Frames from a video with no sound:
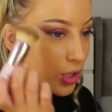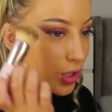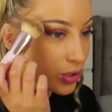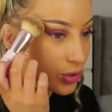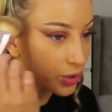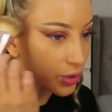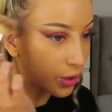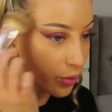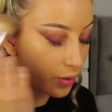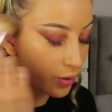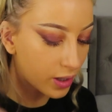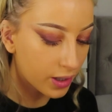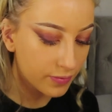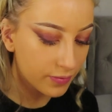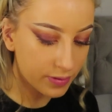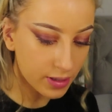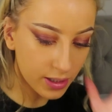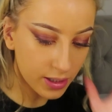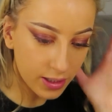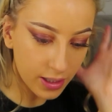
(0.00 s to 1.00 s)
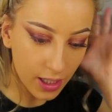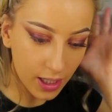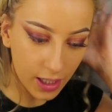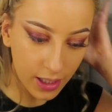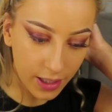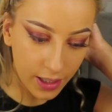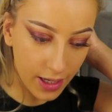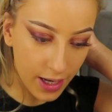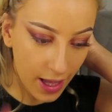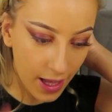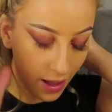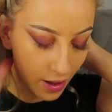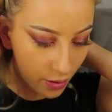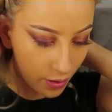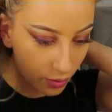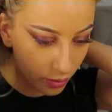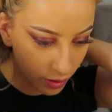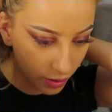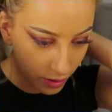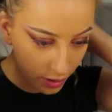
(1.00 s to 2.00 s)
So I've done that.
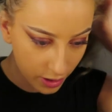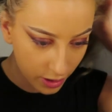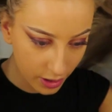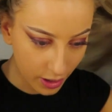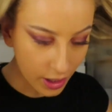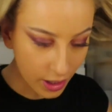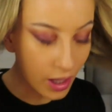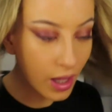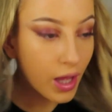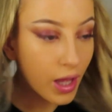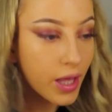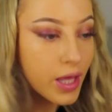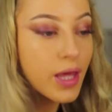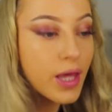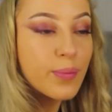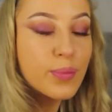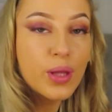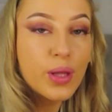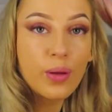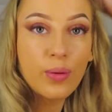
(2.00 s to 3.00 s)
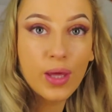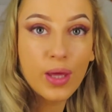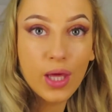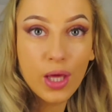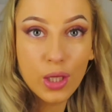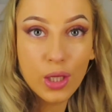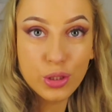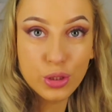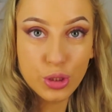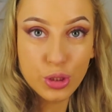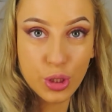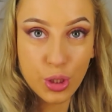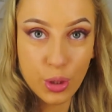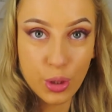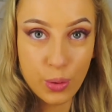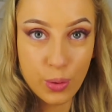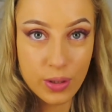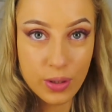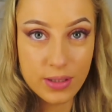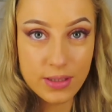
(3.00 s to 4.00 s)
Now I am going
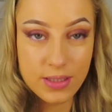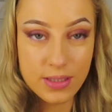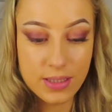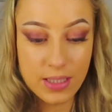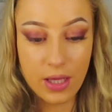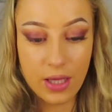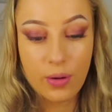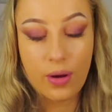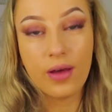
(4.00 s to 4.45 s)
to conceal.